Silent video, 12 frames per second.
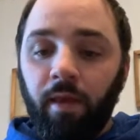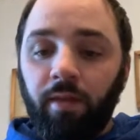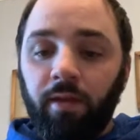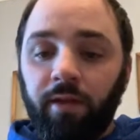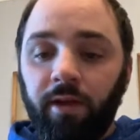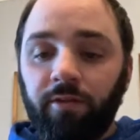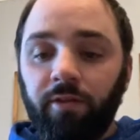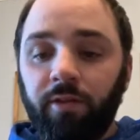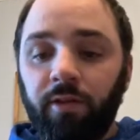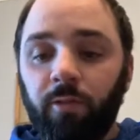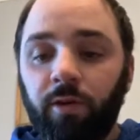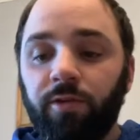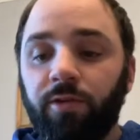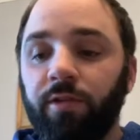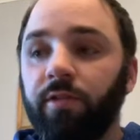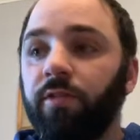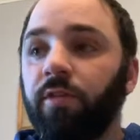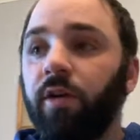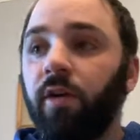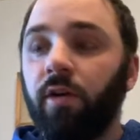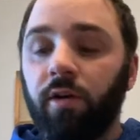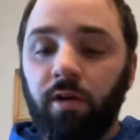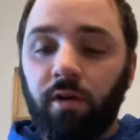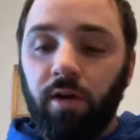The desert and the wilderness
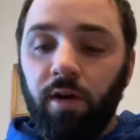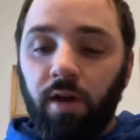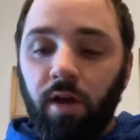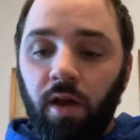are